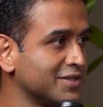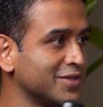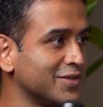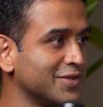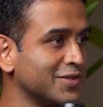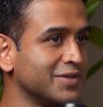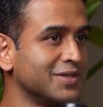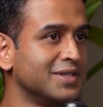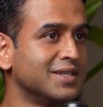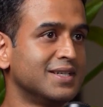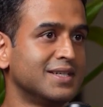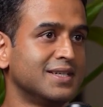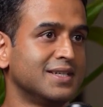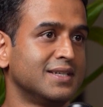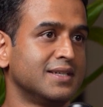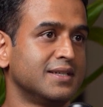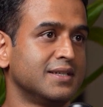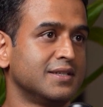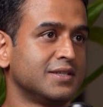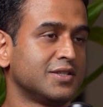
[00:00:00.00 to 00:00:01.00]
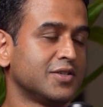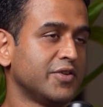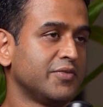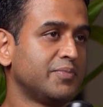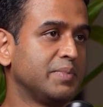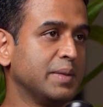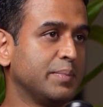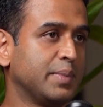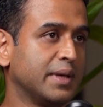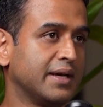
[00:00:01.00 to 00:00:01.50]
So
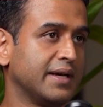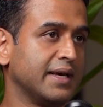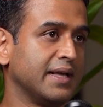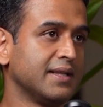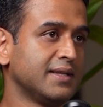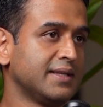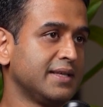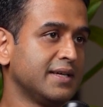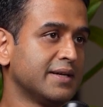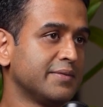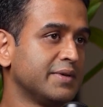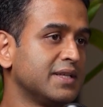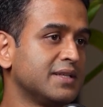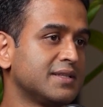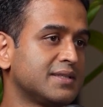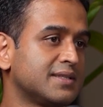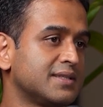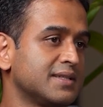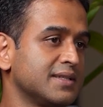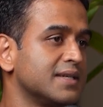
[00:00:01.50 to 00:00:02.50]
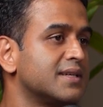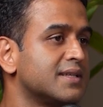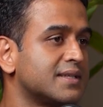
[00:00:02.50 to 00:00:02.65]
if people are healthy, I mean, it's